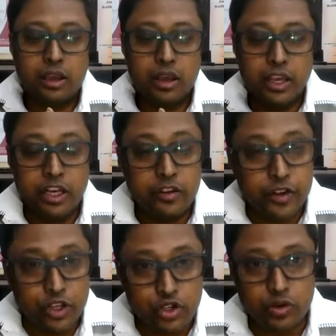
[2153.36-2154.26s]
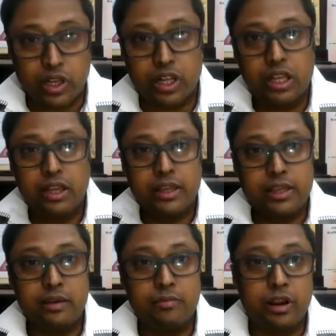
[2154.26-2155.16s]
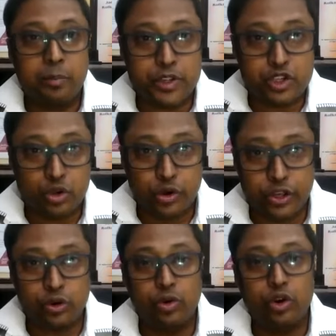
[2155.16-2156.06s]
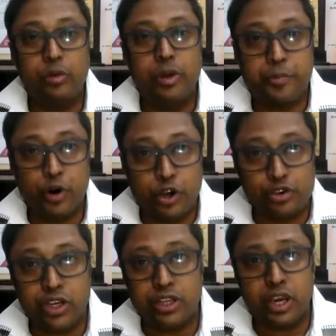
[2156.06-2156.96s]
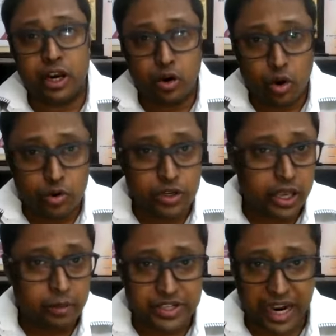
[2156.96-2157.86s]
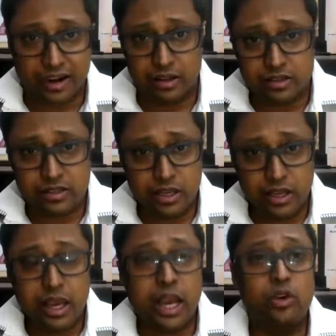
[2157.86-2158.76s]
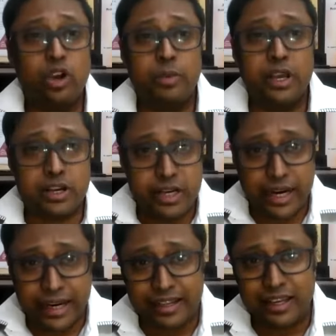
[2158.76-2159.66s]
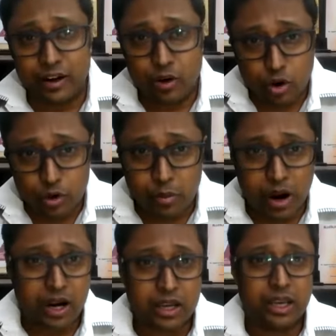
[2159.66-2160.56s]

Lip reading: individual game development studio who will be producing their own game titles and who will be creating their own mark